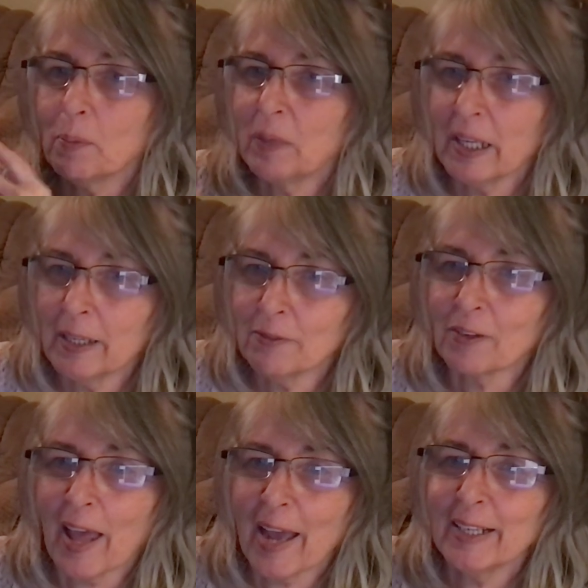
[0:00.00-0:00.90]
E
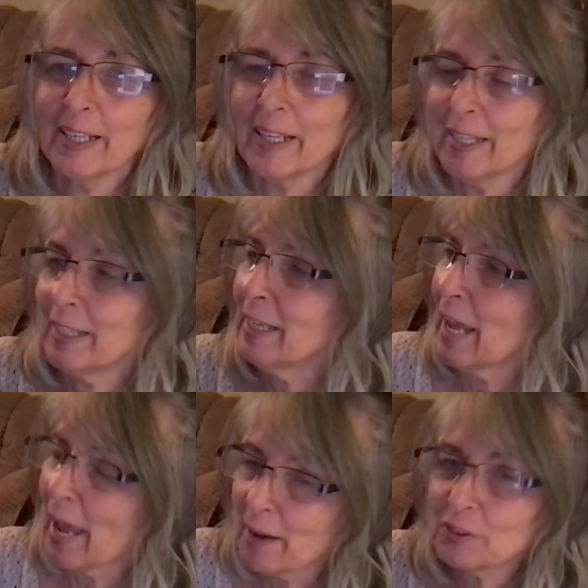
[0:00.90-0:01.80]
flat, E,
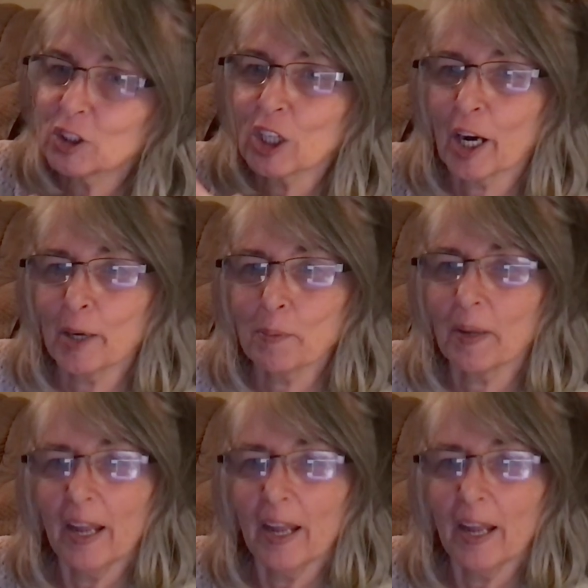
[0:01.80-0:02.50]
F sharp,